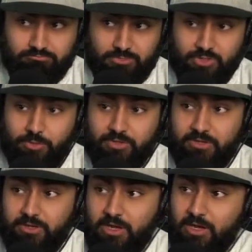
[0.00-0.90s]
So I'm going to
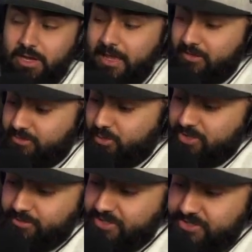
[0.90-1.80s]
take Alex
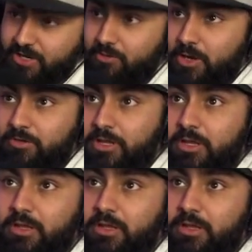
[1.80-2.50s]
Perez by second round.